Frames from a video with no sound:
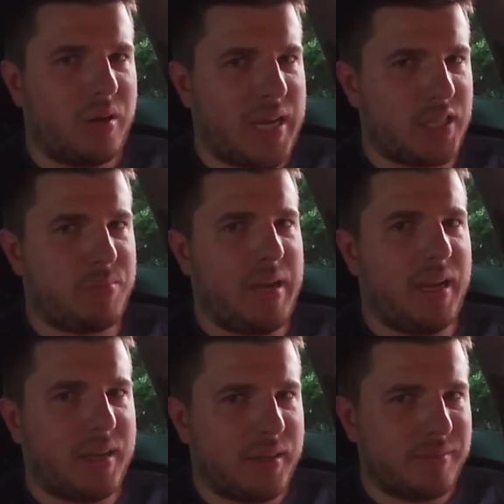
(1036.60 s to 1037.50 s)

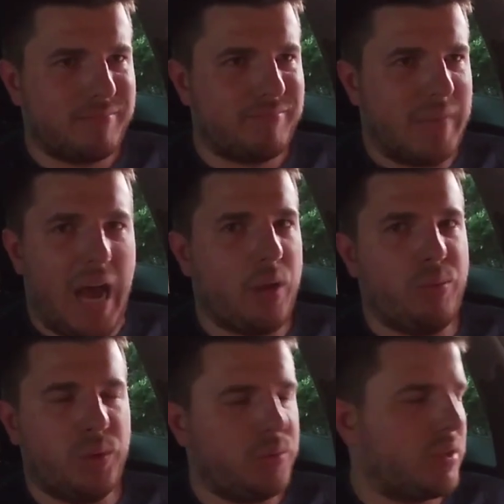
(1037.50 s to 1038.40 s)
hatchback? I
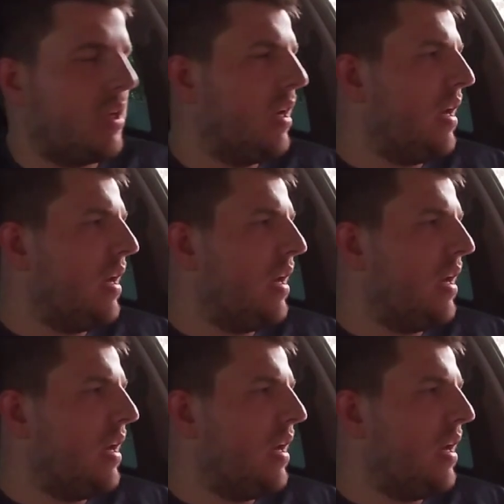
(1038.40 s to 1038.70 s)
won't.